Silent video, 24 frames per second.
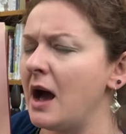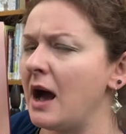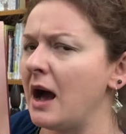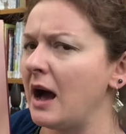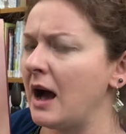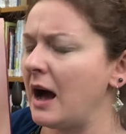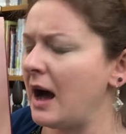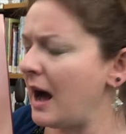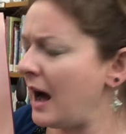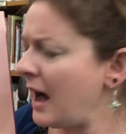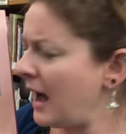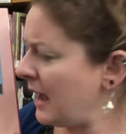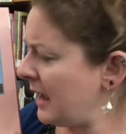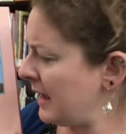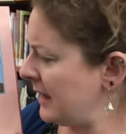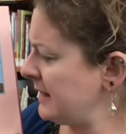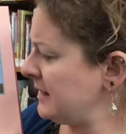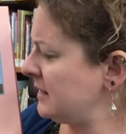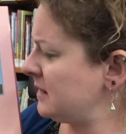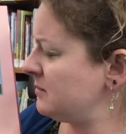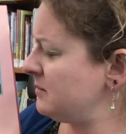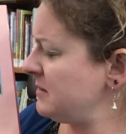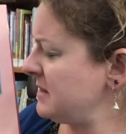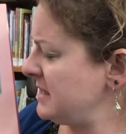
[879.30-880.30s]
I
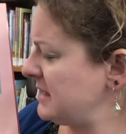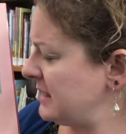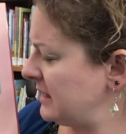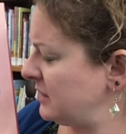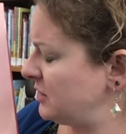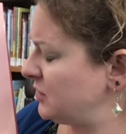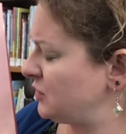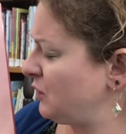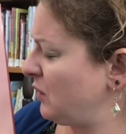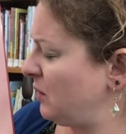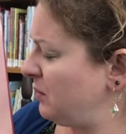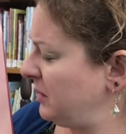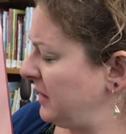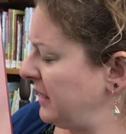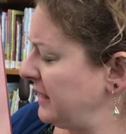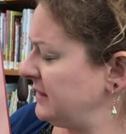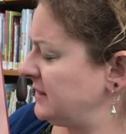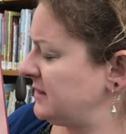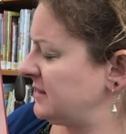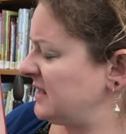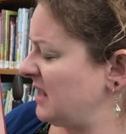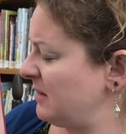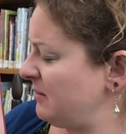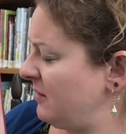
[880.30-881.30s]
can begin to replace
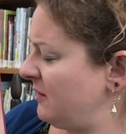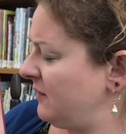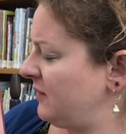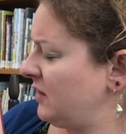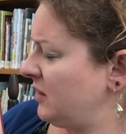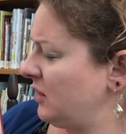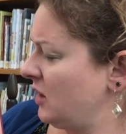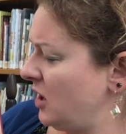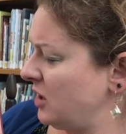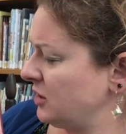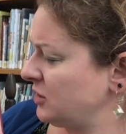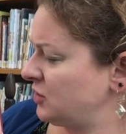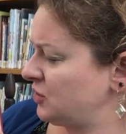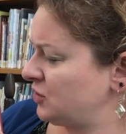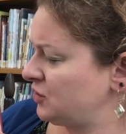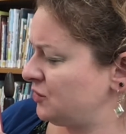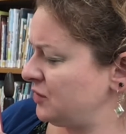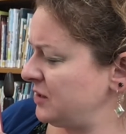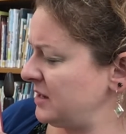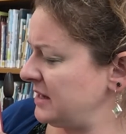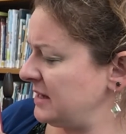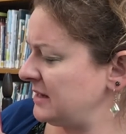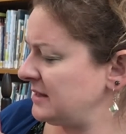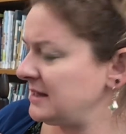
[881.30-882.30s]
some of the lost
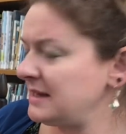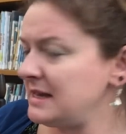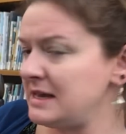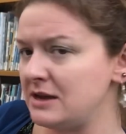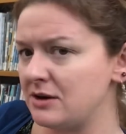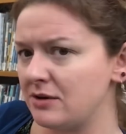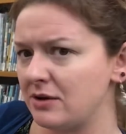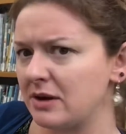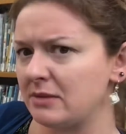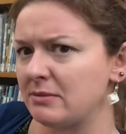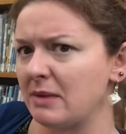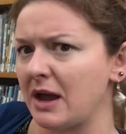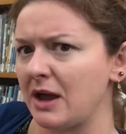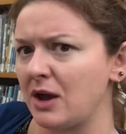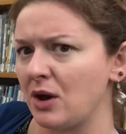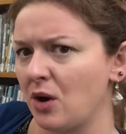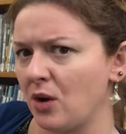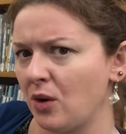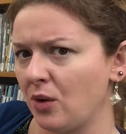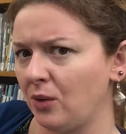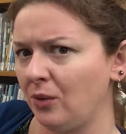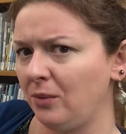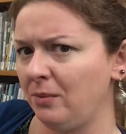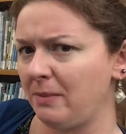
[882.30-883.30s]
trees here in my
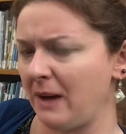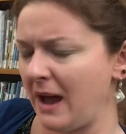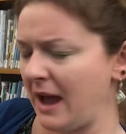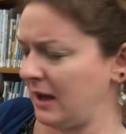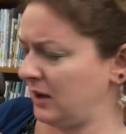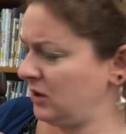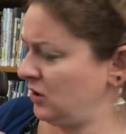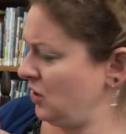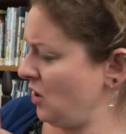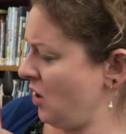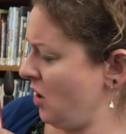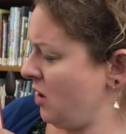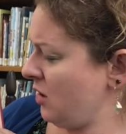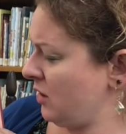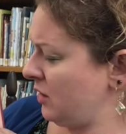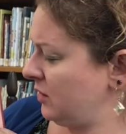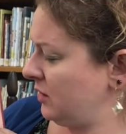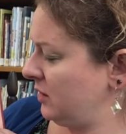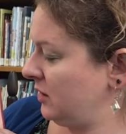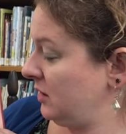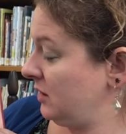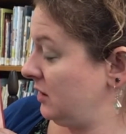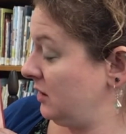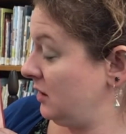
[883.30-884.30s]
own backyard,
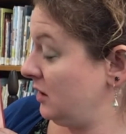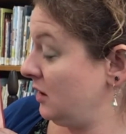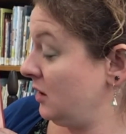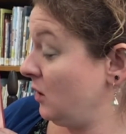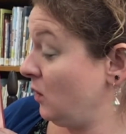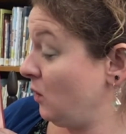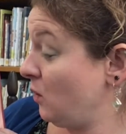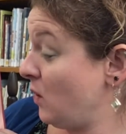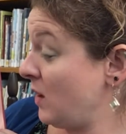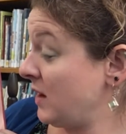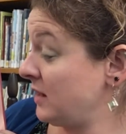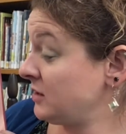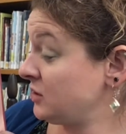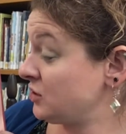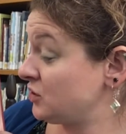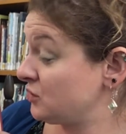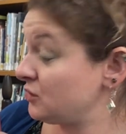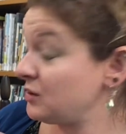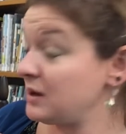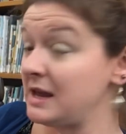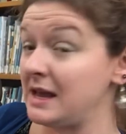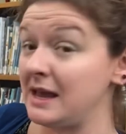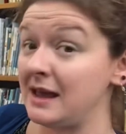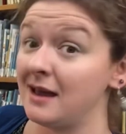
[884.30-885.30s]
1
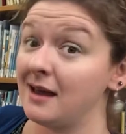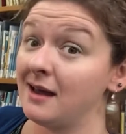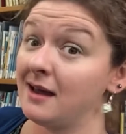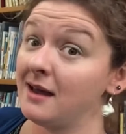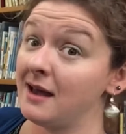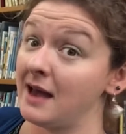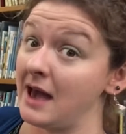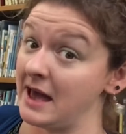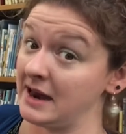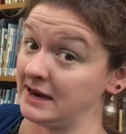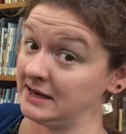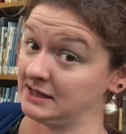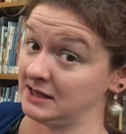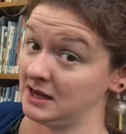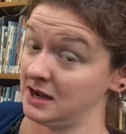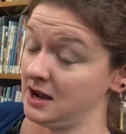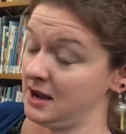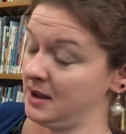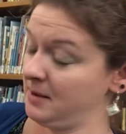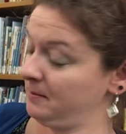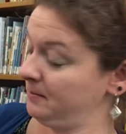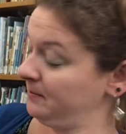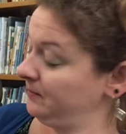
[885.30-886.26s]
tree at a time.